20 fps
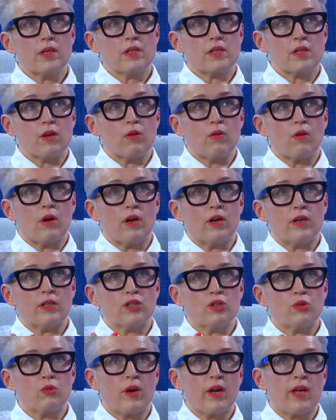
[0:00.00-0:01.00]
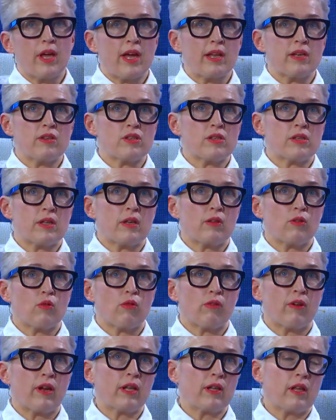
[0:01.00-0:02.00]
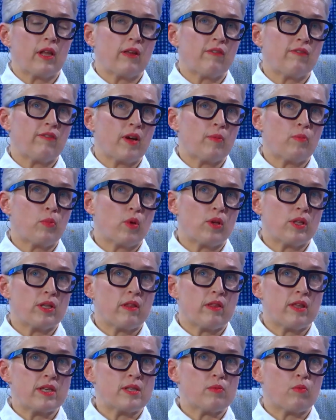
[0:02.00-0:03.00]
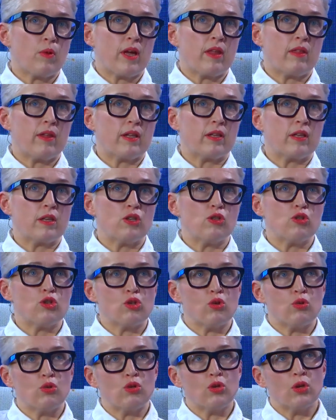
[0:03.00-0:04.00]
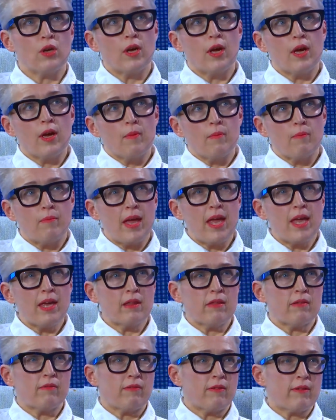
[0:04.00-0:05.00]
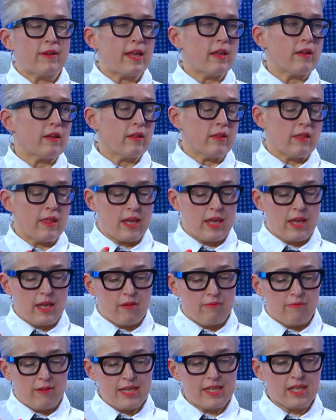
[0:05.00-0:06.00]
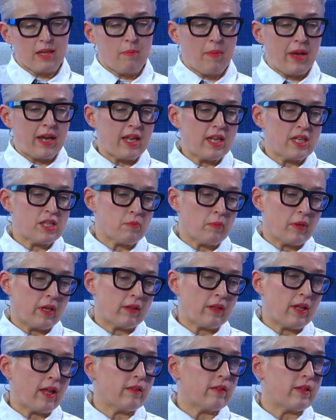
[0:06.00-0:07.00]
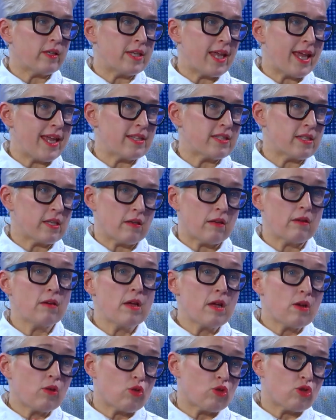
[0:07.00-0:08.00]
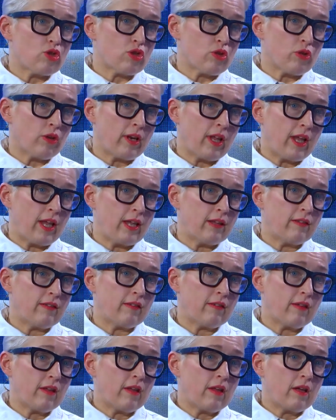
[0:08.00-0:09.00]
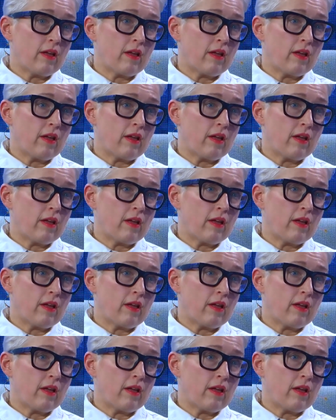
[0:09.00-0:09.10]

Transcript: So do I understand correctly if I put it this way, that you should make the risk management and the data concerning it